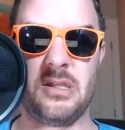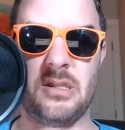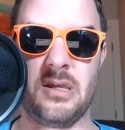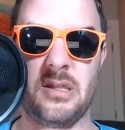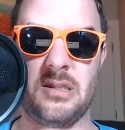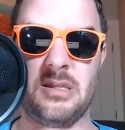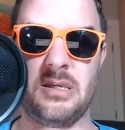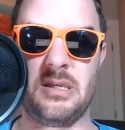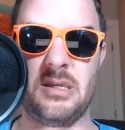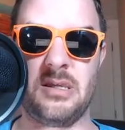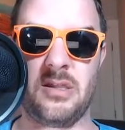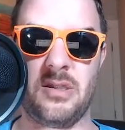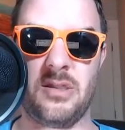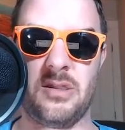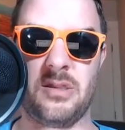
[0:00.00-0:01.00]

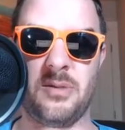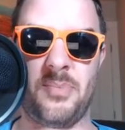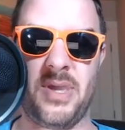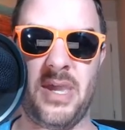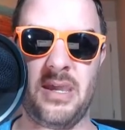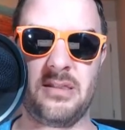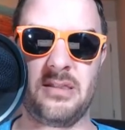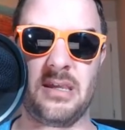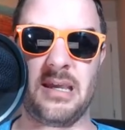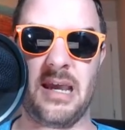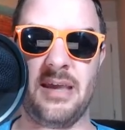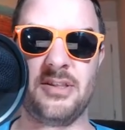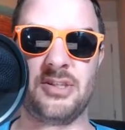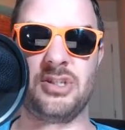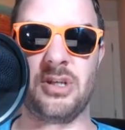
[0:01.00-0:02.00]
the
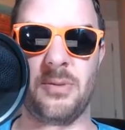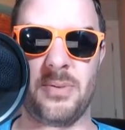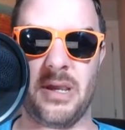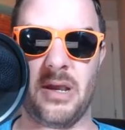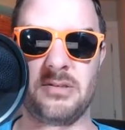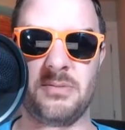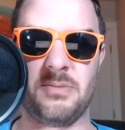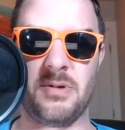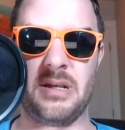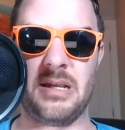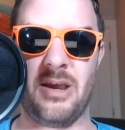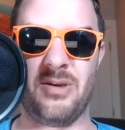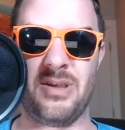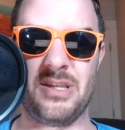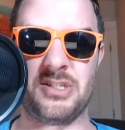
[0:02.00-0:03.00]
guy that's jumping out to me right
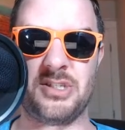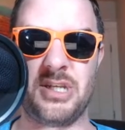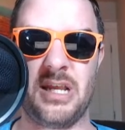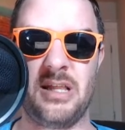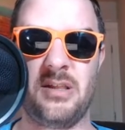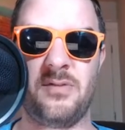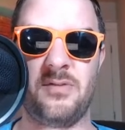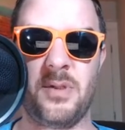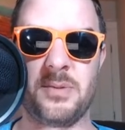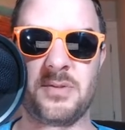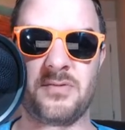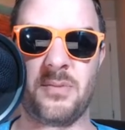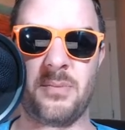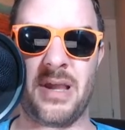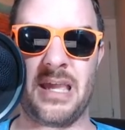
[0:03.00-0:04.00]
now is Jalen Phillips
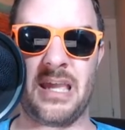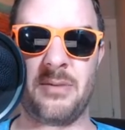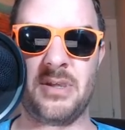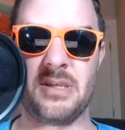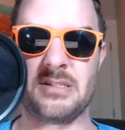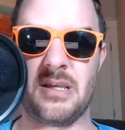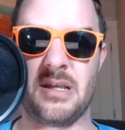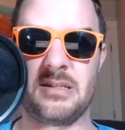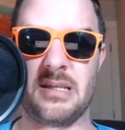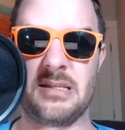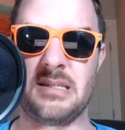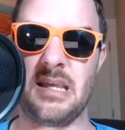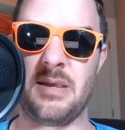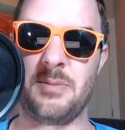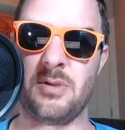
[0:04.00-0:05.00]
from Miami. Asante
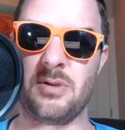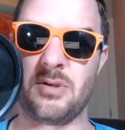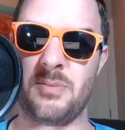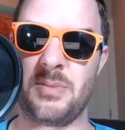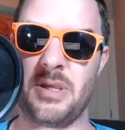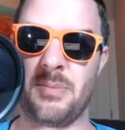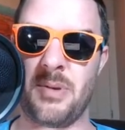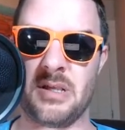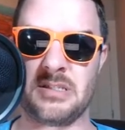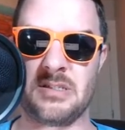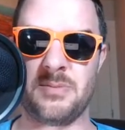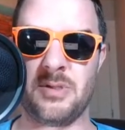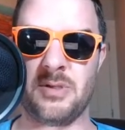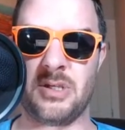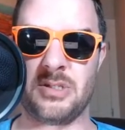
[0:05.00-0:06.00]
Samuel could be a
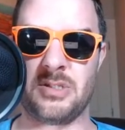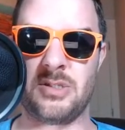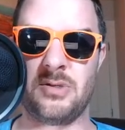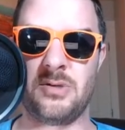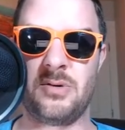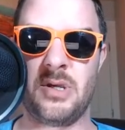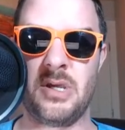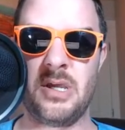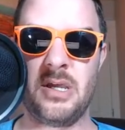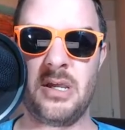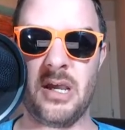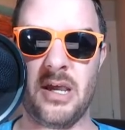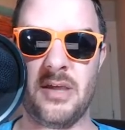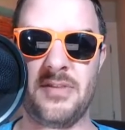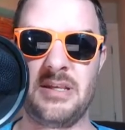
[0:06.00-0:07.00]
possibility too.
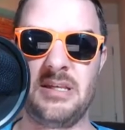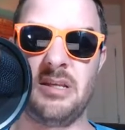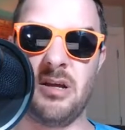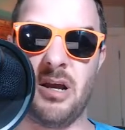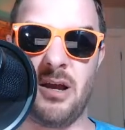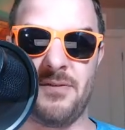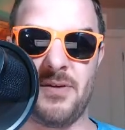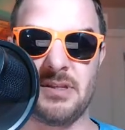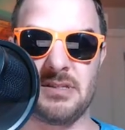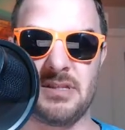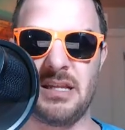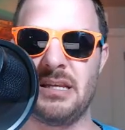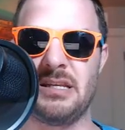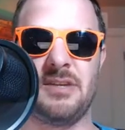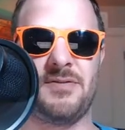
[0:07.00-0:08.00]
They need offense, they
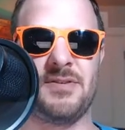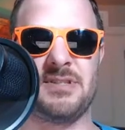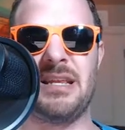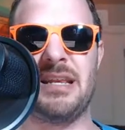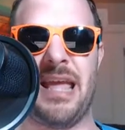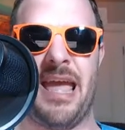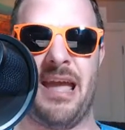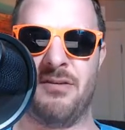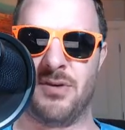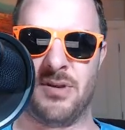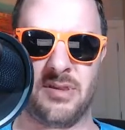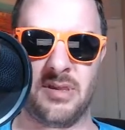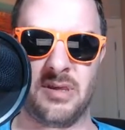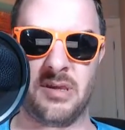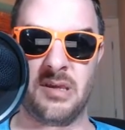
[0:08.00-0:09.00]
need defense, they need
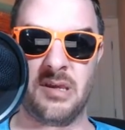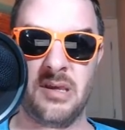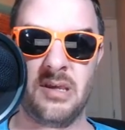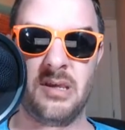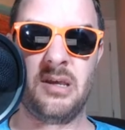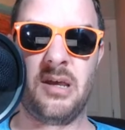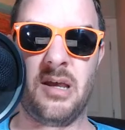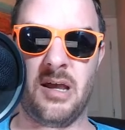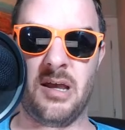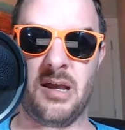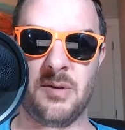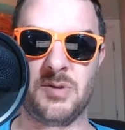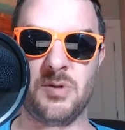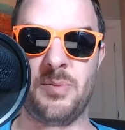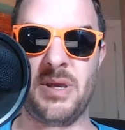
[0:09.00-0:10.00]
everything.
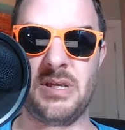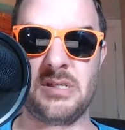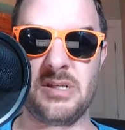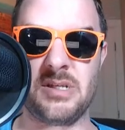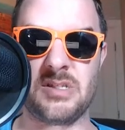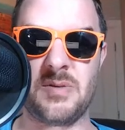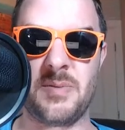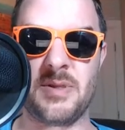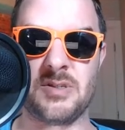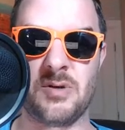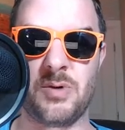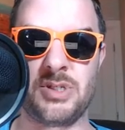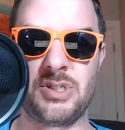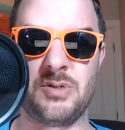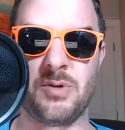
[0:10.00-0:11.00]
So it basically just depends on
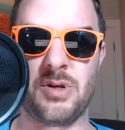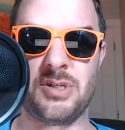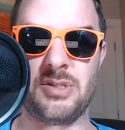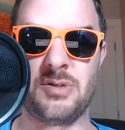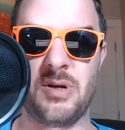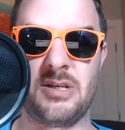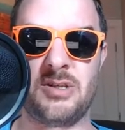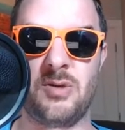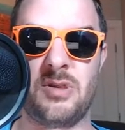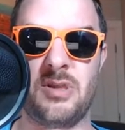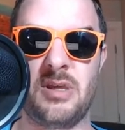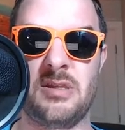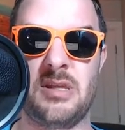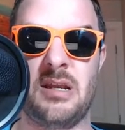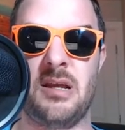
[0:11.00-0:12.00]
what you want to do. I do
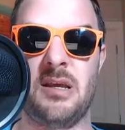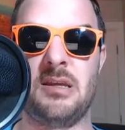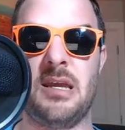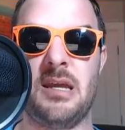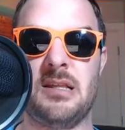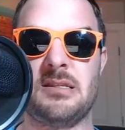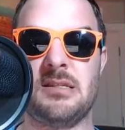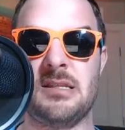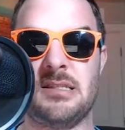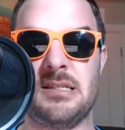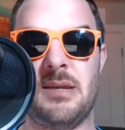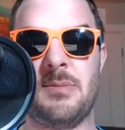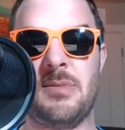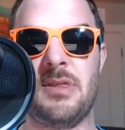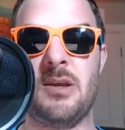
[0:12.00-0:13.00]
think that, again, it's the
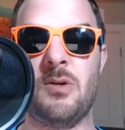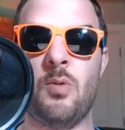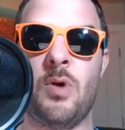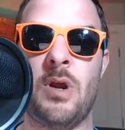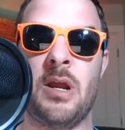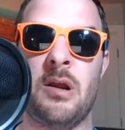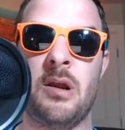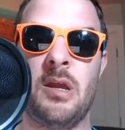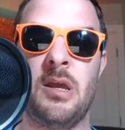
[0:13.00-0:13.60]
same thing where,